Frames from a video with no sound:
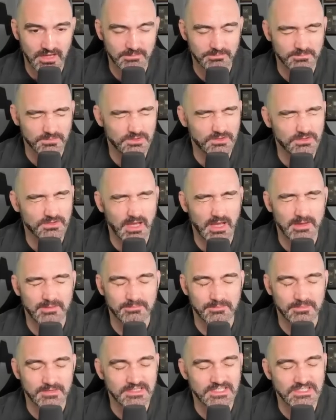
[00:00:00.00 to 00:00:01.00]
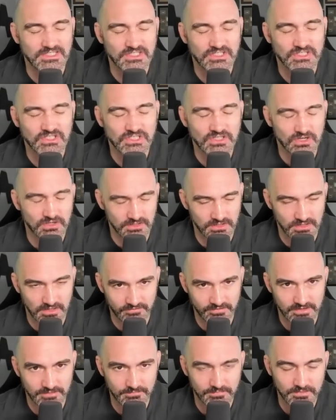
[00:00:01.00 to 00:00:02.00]
I'm certain
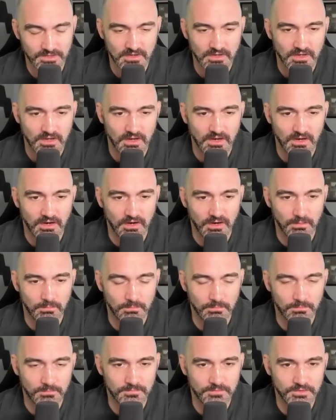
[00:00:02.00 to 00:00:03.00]
of it.